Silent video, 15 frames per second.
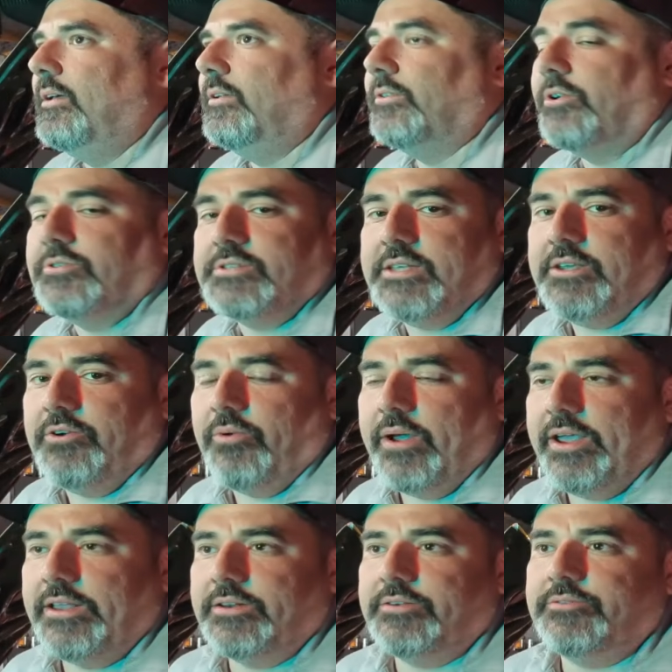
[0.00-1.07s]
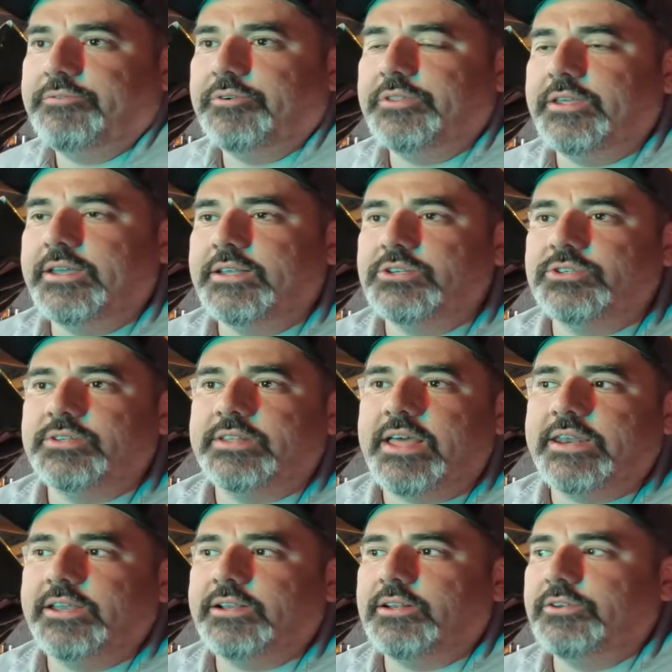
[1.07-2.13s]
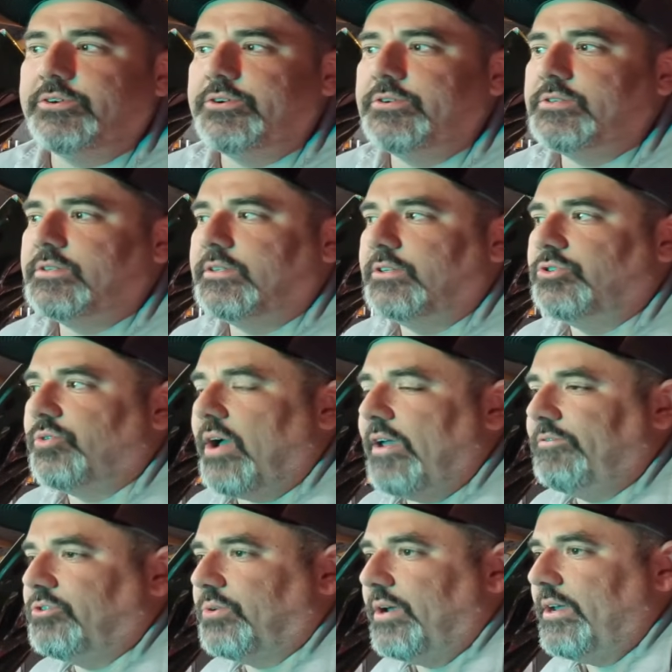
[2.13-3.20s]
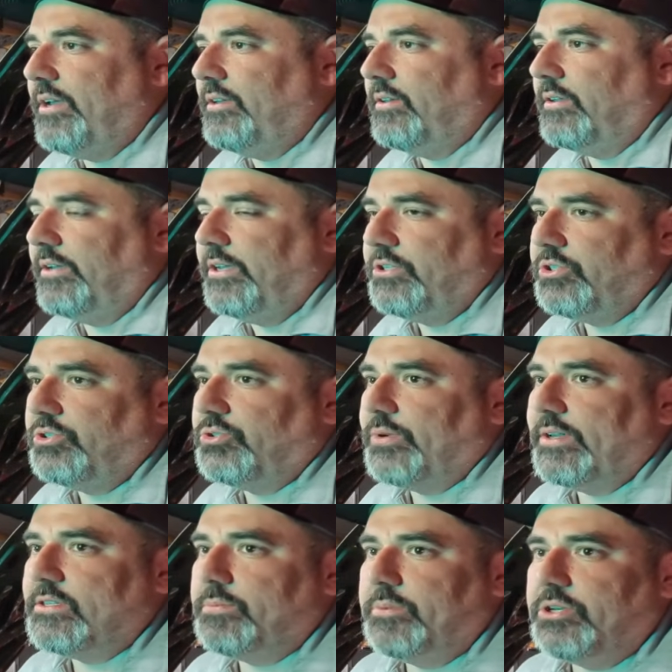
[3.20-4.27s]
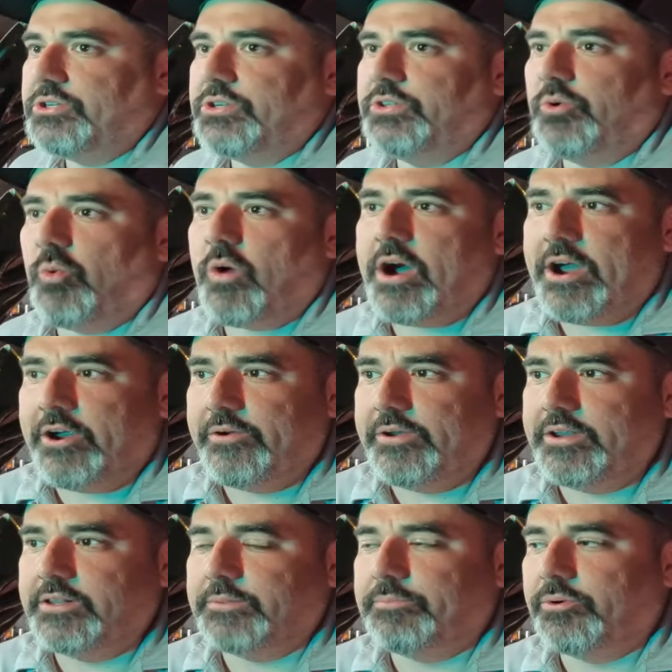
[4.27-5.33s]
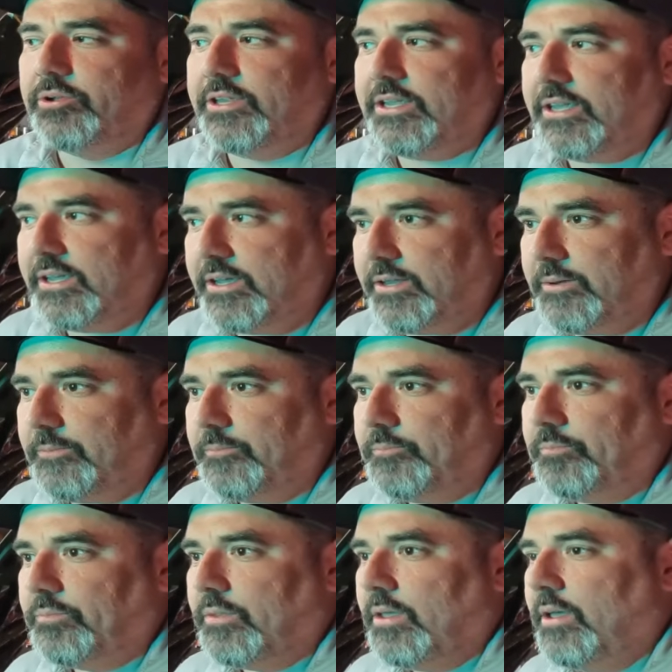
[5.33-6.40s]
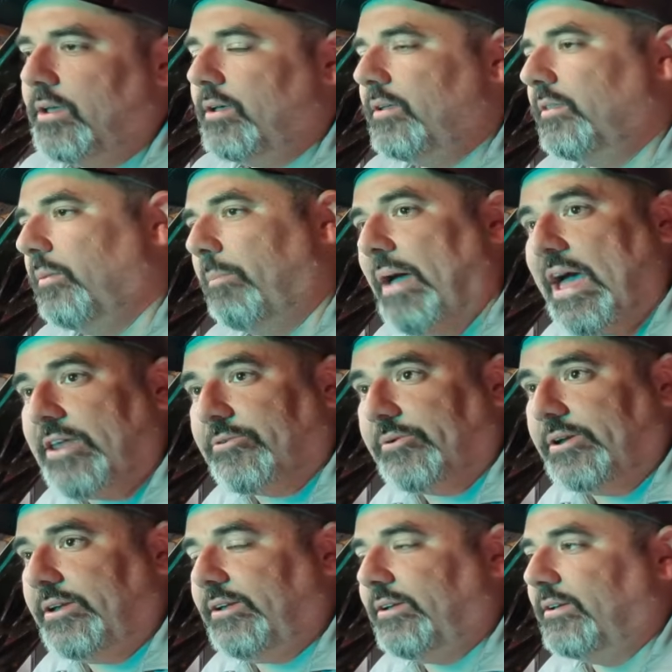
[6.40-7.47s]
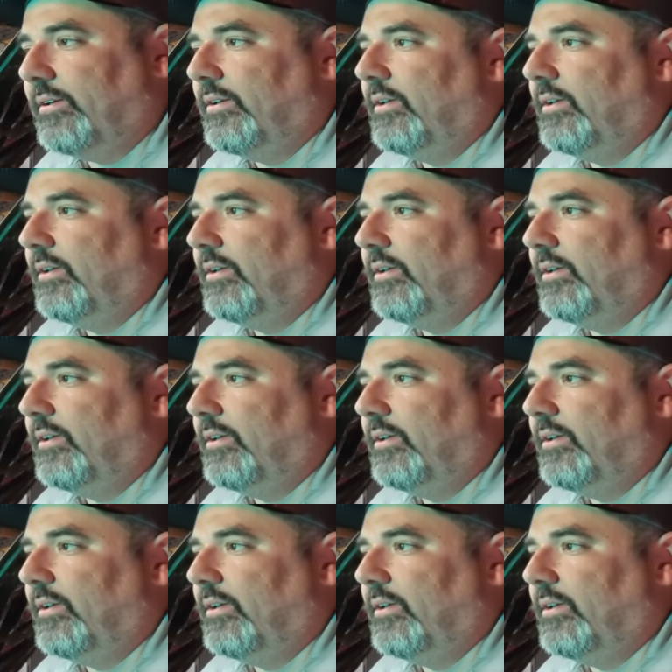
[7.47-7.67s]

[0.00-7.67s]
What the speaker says: 13 grand for the engine. That includes the drivetrain, the engine transmission, the wiring, the pulley kit, the battery,